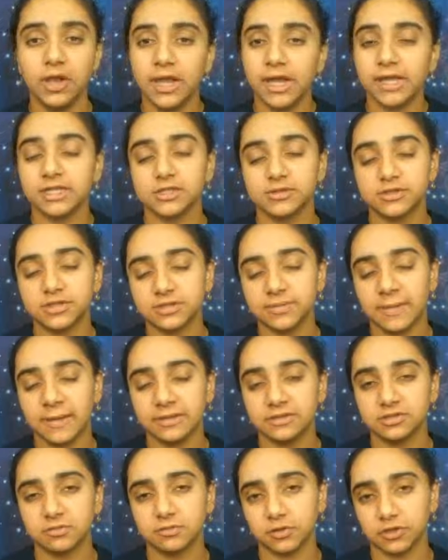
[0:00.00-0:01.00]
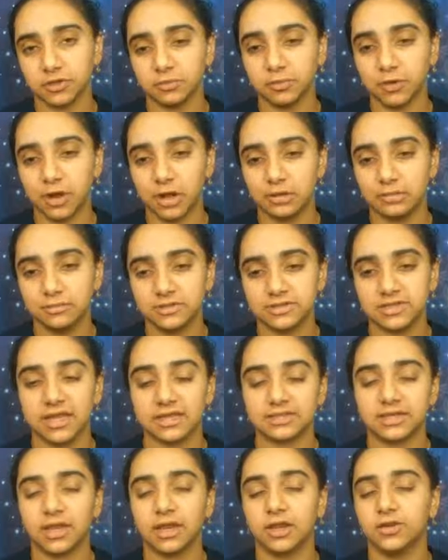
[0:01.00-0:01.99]
It just depends on what the problem is
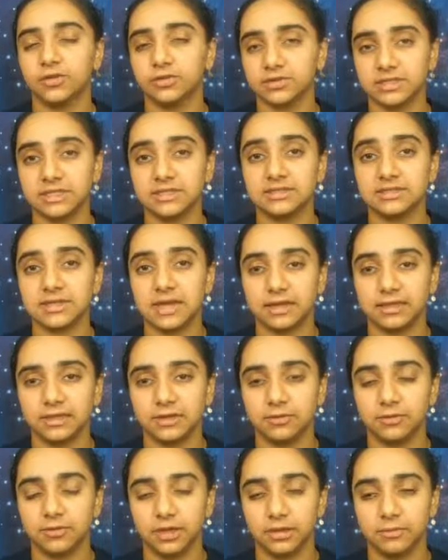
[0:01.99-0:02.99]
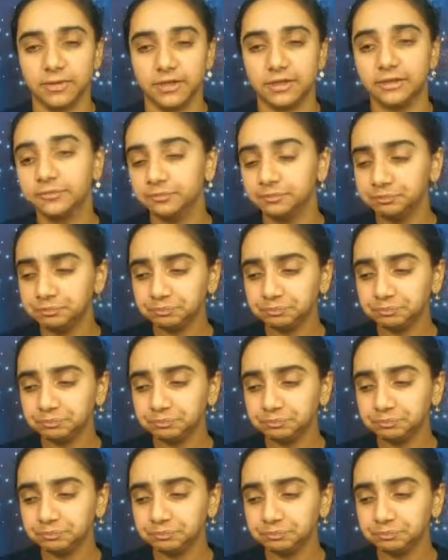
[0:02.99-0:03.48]
asking, and you'll see exactly what I mean.